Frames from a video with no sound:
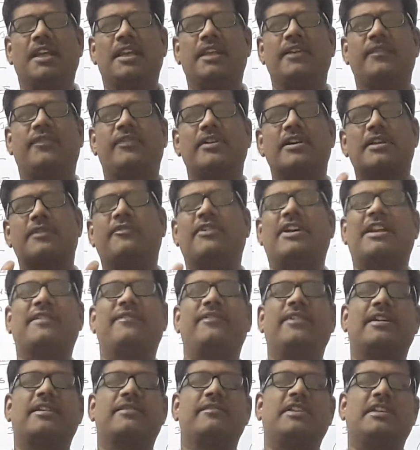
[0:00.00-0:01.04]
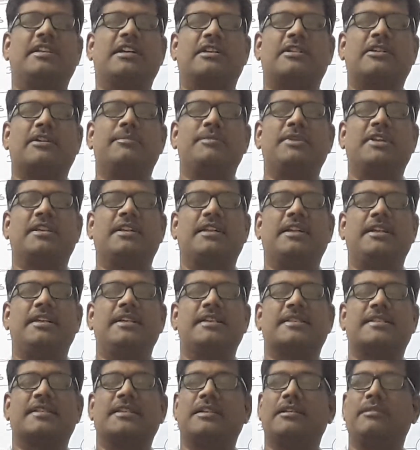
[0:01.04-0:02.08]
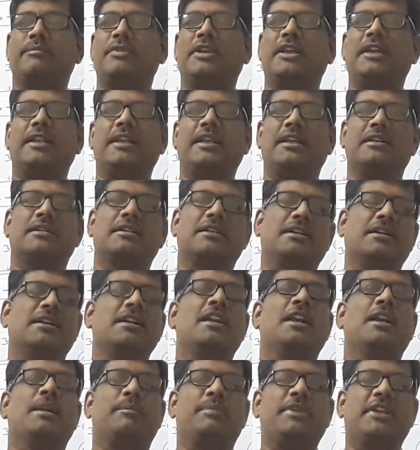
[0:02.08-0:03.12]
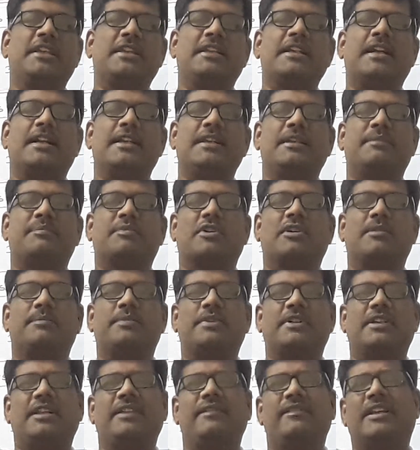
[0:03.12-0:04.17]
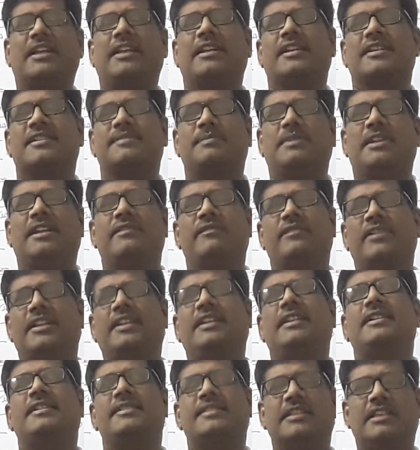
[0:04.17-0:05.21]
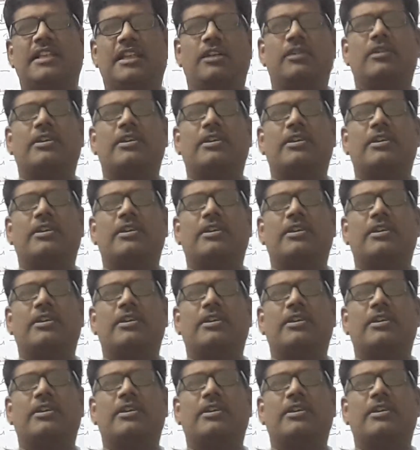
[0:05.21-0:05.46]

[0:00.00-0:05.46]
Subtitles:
If you are perfect with the atomic radius, remaining periodic property we can explain very easily.